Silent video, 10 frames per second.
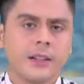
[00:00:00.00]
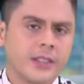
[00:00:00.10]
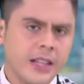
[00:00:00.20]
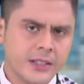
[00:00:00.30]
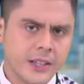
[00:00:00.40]

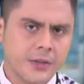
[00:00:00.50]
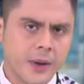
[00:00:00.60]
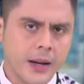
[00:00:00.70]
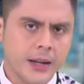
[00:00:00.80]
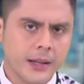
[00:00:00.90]
Extensive
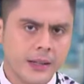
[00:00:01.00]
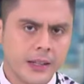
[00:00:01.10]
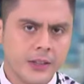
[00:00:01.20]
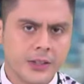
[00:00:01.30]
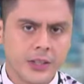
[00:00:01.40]
flooding in
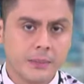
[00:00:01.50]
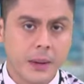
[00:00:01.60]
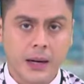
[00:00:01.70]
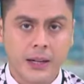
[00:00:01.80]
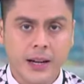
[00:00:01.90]
eastern
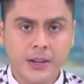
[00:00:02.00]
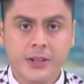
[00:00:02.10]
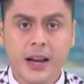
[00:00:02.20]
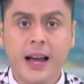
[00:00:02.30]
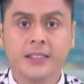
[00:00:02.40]

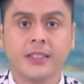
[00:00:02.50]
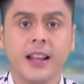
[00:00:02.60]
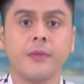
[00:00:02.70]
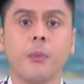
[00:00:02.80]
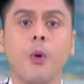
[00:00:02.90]
Bangladesh has
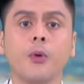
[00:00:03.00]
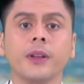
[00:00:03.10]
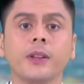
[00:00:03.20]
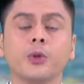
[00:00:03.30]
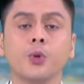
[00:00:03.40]
left more
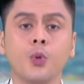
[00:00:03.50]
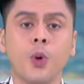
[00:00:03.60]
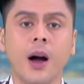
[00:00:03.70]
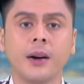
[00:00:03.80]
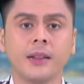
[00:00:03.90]
than
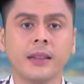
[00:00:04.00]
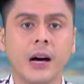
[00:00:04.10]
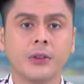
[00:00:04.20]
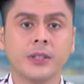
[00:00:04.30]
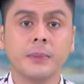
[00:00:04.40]

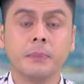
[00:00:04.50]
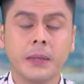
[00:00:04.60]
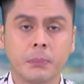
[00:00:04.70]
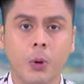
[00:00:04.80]
200,000